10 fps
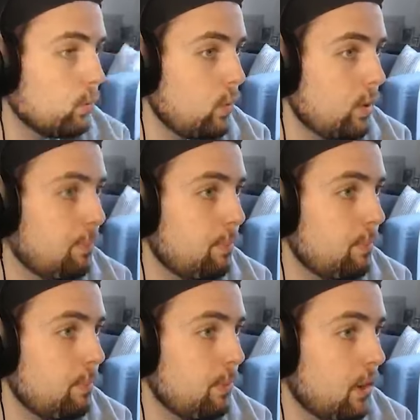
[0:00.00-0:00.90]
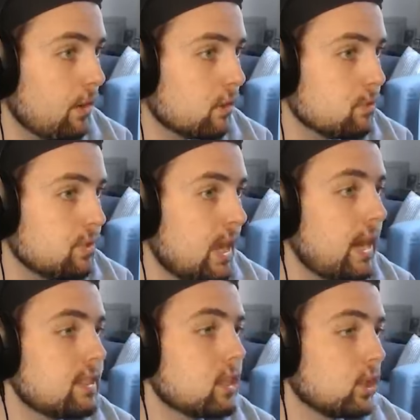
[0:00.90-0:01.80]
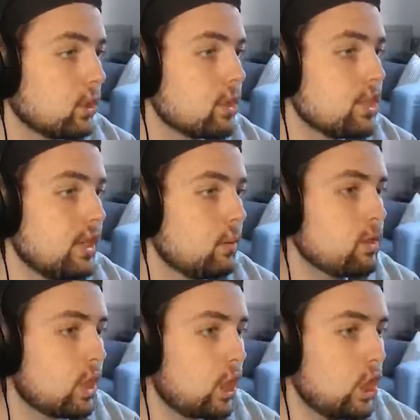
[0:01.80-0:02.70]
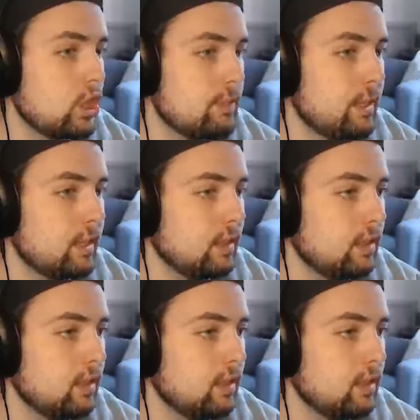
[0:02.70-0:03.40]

we were part of the crusade. That's the clergy. Where's the clergyman?